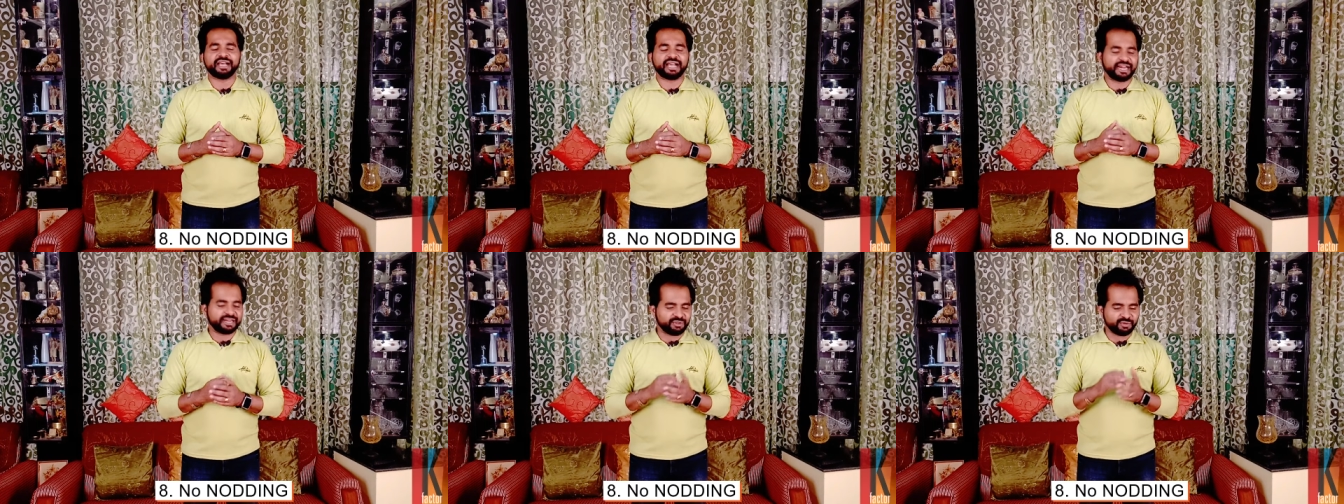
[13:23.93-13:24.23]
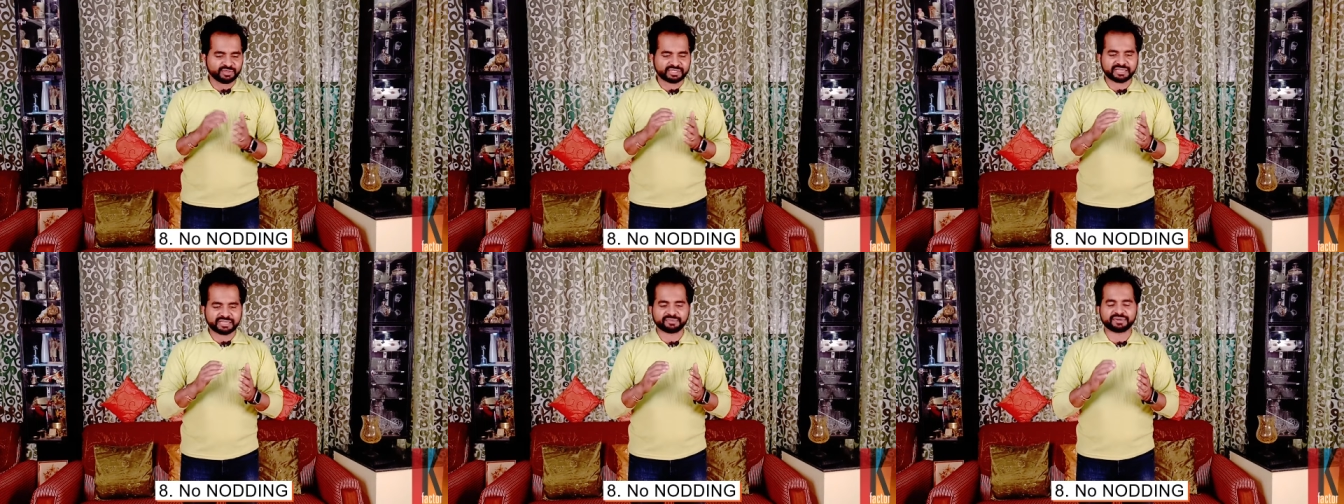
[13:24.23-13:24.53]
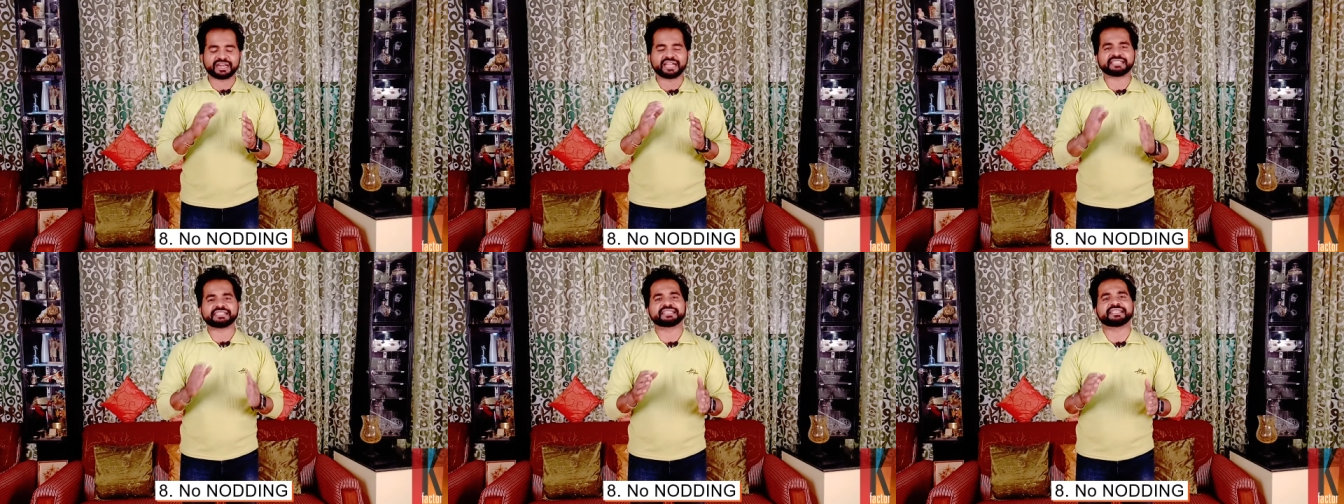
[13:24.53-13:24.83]
I'll give you some
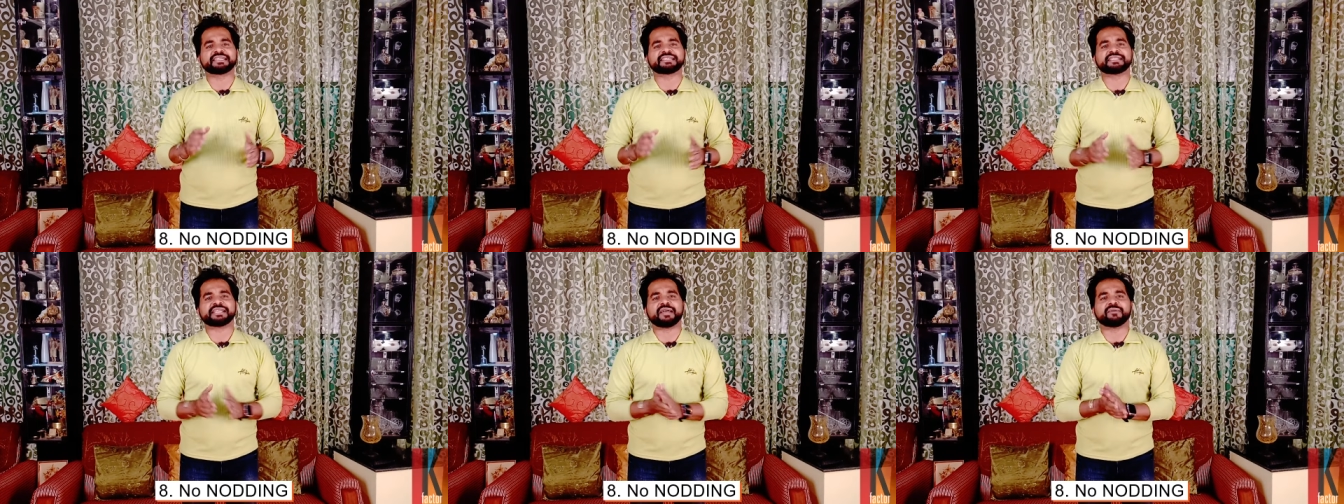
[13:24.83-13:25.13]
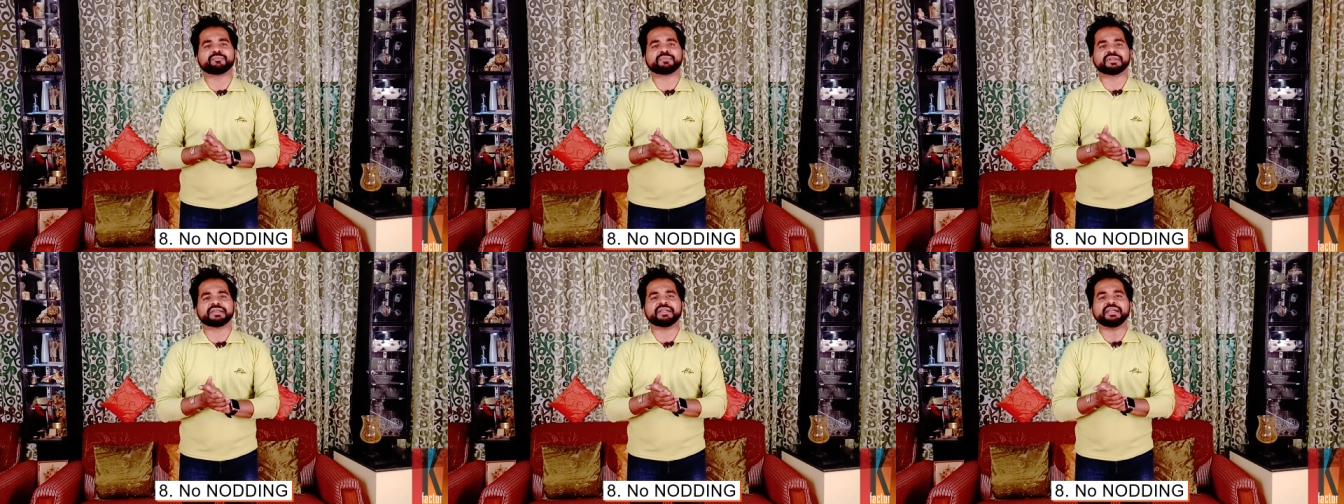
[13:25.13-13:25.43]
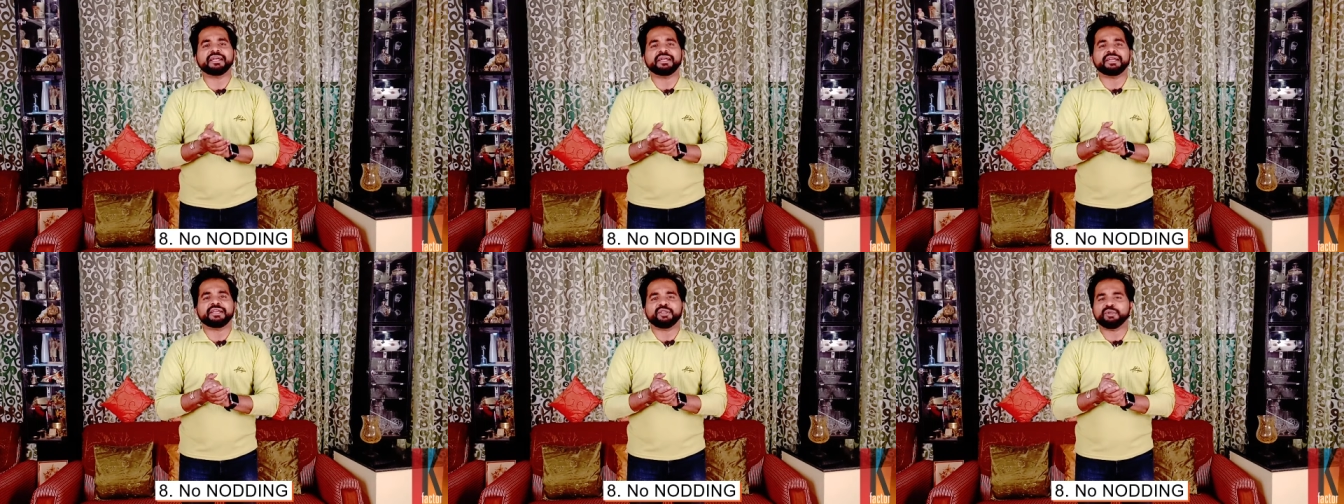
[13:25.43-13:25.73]
classic example.
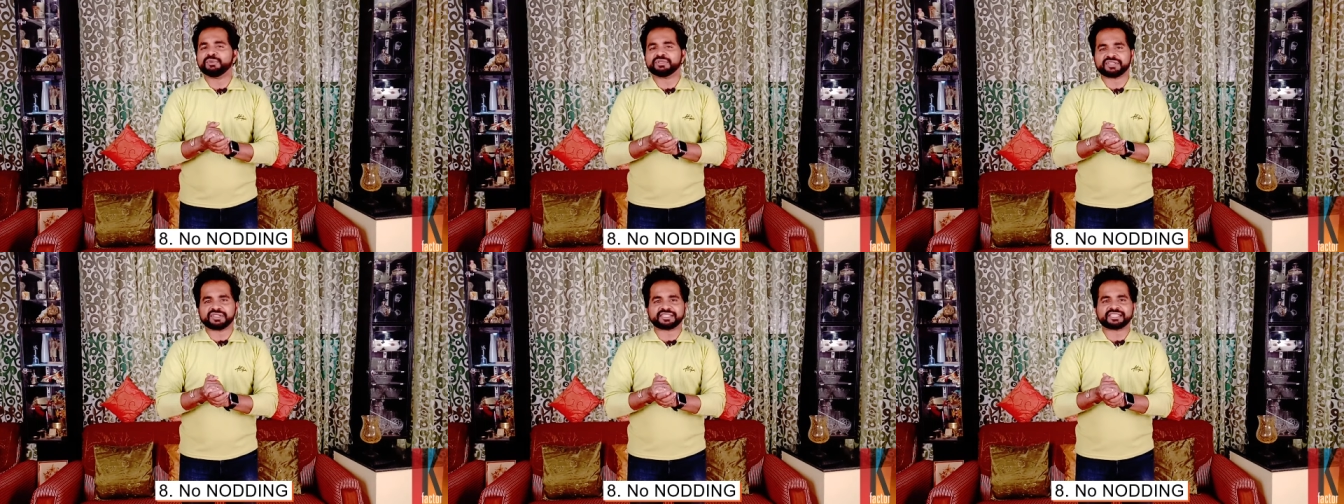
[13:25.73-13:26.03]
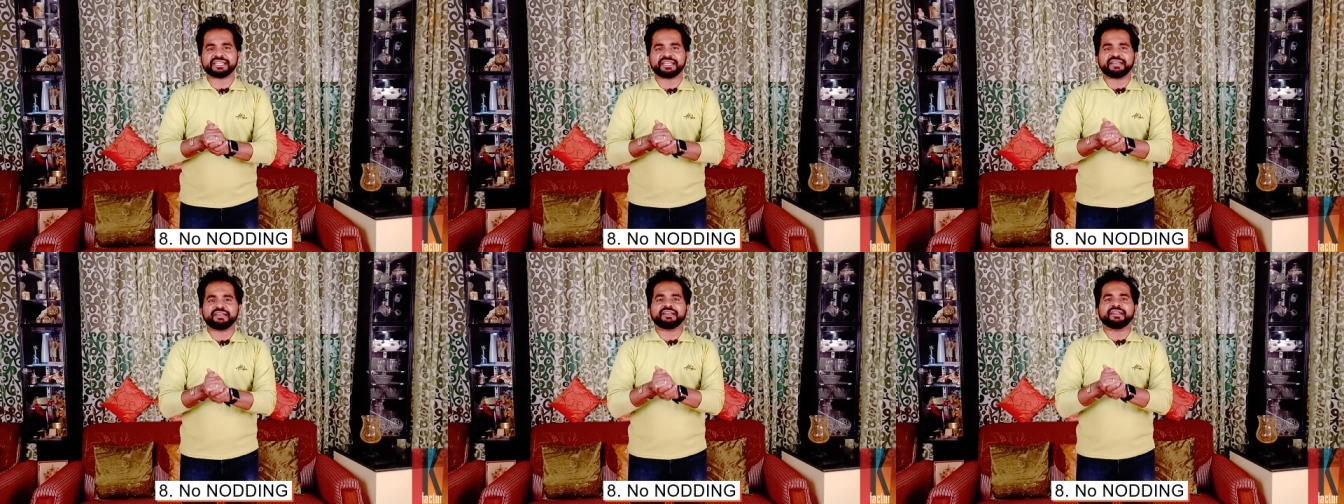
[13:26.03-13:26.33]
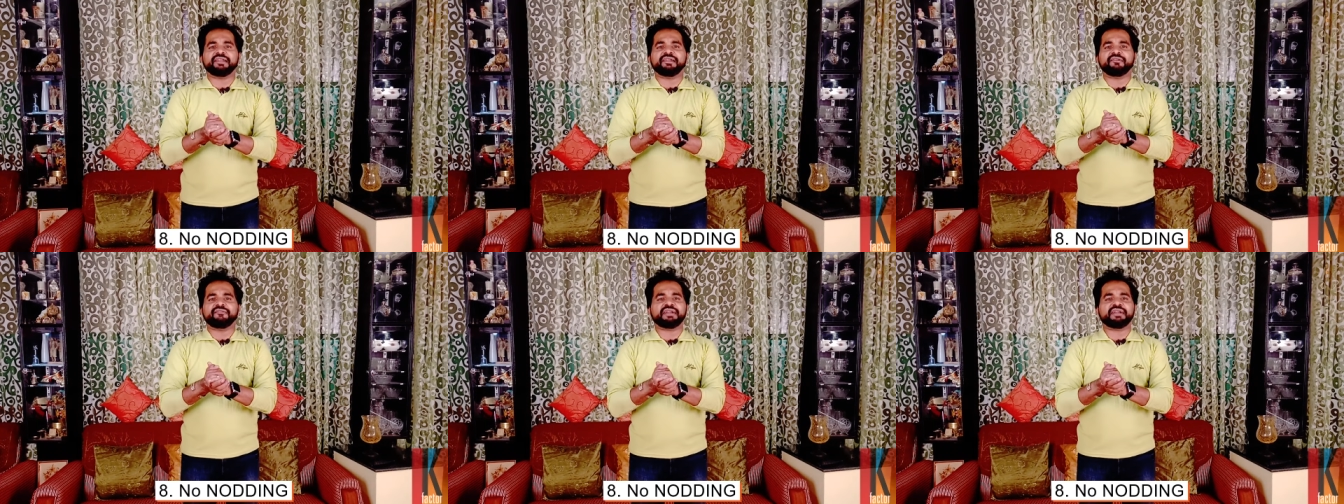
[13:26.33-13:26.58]
You must have seen,